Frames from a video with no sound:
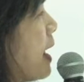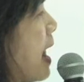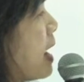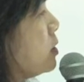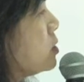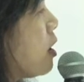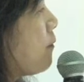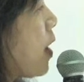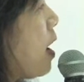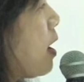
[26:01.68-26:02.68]
counts
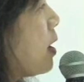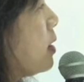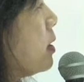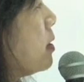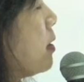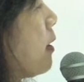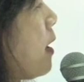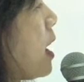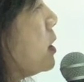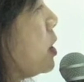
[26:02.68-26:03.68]
of the
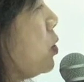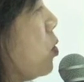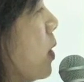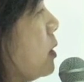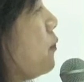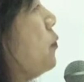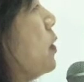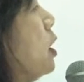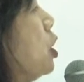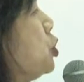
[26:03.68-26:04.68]
high signal one
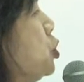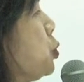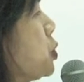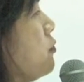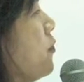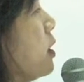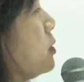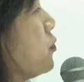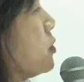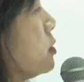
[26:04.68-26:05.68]
to
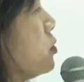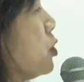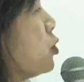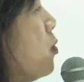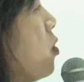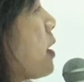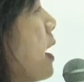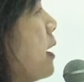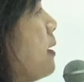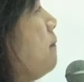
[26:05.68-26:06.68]
the small
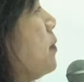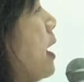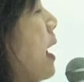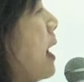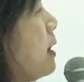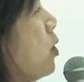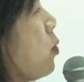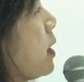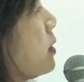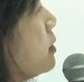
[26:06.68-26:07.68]
guy, and
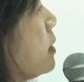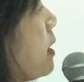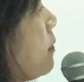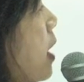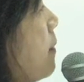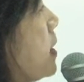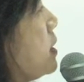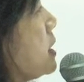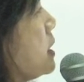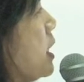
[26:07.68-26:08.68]
look at the
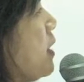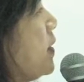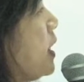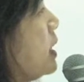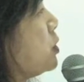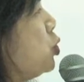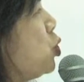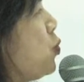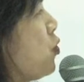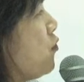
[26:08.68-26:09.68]
abundant sensitivity is
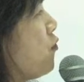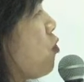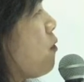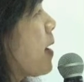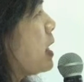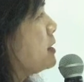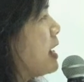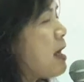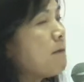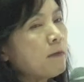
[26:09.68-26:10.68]
2.4 by
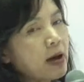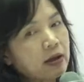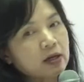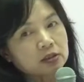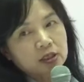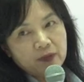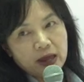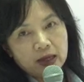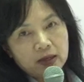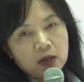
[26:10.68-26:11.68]
10 minus
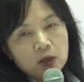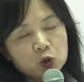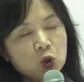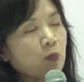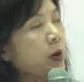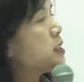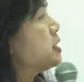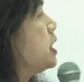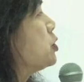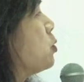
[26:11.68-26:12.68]
8. So
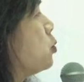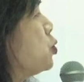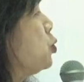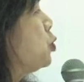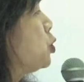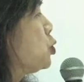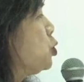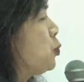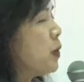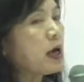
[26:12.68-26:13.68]
basically the
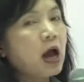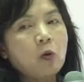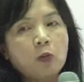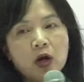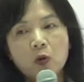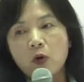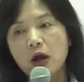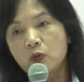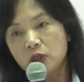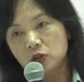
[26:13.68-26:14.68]
two bits are very
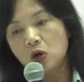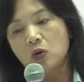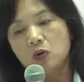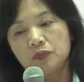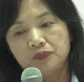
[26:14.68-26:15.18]
well resolved.